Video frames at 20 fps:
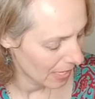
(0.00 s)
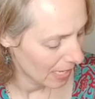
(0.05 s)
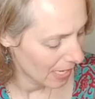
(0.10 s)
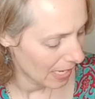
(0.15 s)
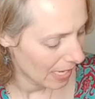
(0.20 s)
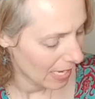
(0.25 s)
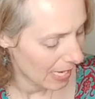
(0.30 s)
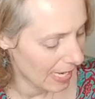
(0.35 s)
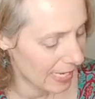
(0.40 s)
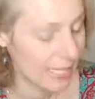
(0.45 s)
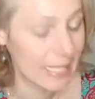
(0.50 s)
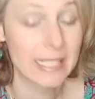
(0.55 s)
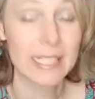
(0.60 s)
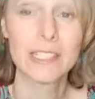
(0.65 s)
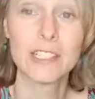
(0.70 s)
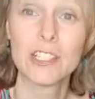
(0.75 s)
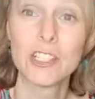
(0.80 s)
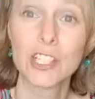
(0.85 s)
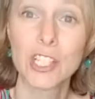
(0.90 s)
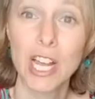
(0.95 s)
I can
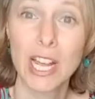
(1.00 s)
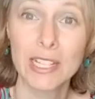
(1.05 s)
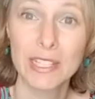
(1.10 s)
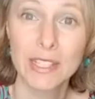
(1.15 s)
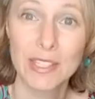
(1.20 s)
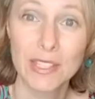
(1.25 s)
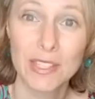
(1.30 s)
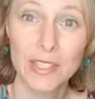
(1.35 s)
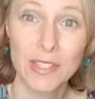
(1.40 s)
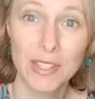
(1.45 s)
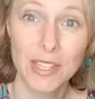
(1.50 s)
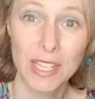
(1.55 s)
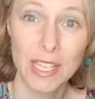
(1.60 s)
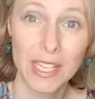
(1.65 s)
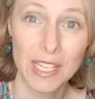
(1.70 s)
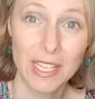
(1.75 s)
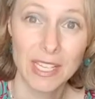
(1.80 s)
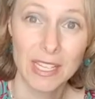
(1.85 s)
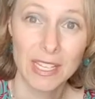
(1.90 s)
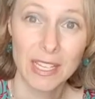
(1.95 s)
adjust the
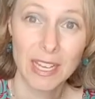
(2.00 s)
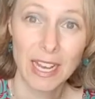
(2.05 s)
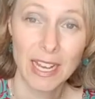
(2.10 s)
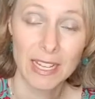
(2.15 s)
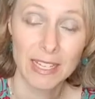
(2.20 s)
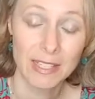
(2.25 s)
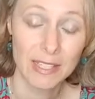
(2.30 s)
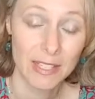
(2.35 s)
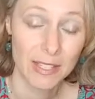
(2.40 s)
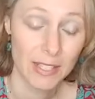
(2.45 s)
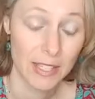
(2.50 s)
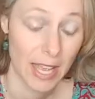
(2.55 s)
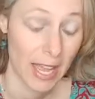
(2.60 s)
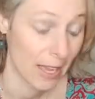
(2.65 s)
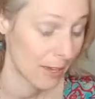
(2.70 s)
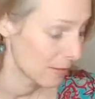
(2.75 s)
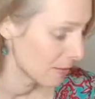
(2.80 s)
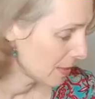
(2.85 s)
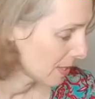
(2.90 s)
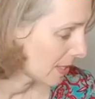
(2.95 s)

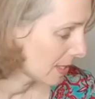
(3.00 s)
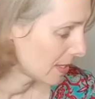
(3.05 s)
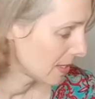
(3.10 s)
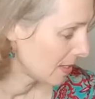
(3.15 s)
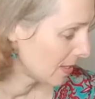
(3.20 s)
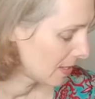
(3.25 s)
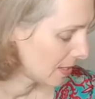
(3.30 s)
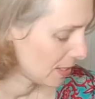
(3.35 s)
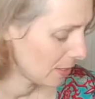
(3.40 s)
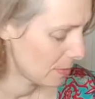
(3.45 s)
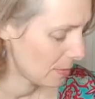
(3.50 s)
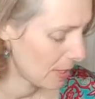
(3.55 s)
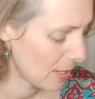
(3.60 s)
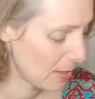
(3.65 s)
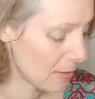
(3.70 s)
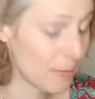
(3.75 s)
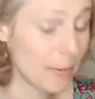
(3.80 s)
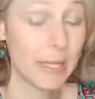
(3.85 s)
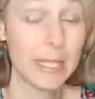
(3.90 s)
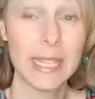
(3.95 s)
sound to be the
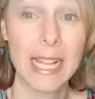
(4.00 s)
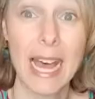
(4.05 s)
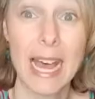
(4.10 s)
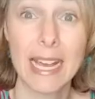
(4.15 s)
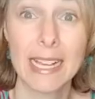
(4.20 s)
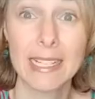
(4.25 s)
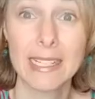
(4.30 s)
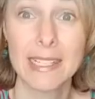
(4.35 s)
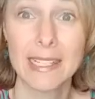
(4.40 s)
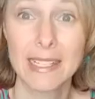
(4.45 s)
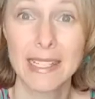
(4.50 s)
relaxed